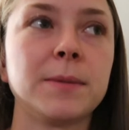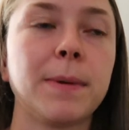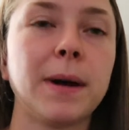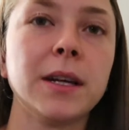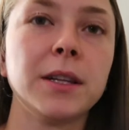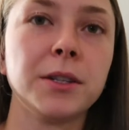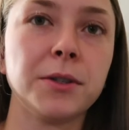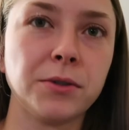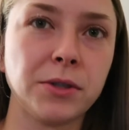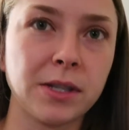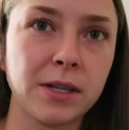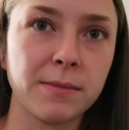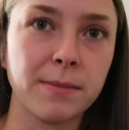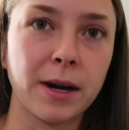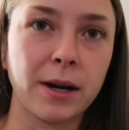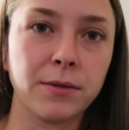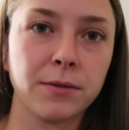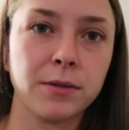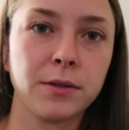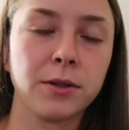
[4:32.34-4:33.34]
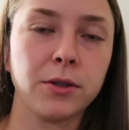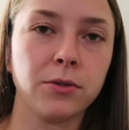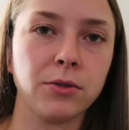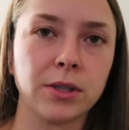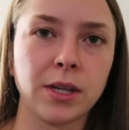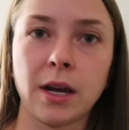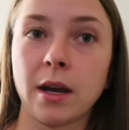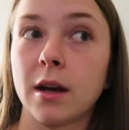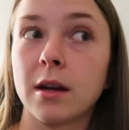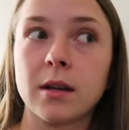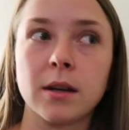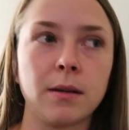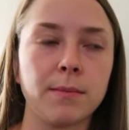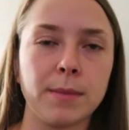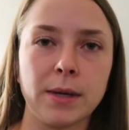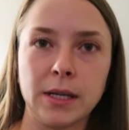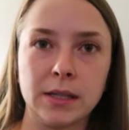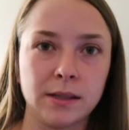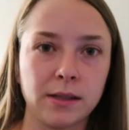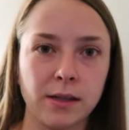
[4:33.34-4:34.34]
It's by Lucy Mountain, who's like an
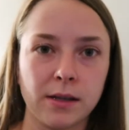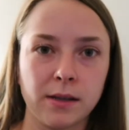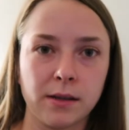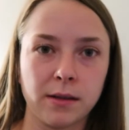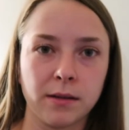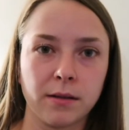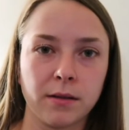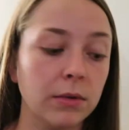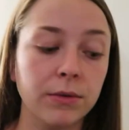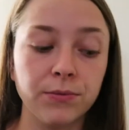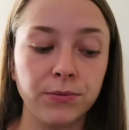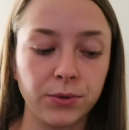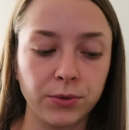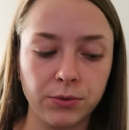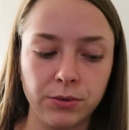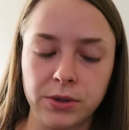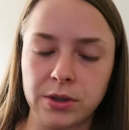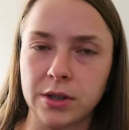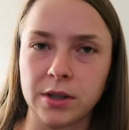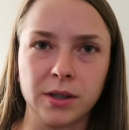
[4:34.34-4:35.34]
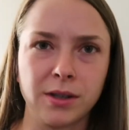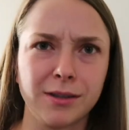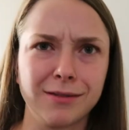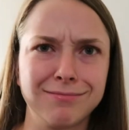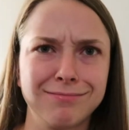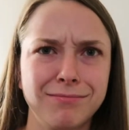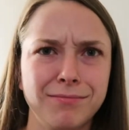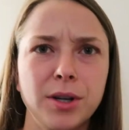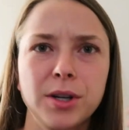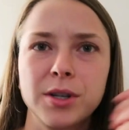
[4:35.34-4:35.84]
amazing influencer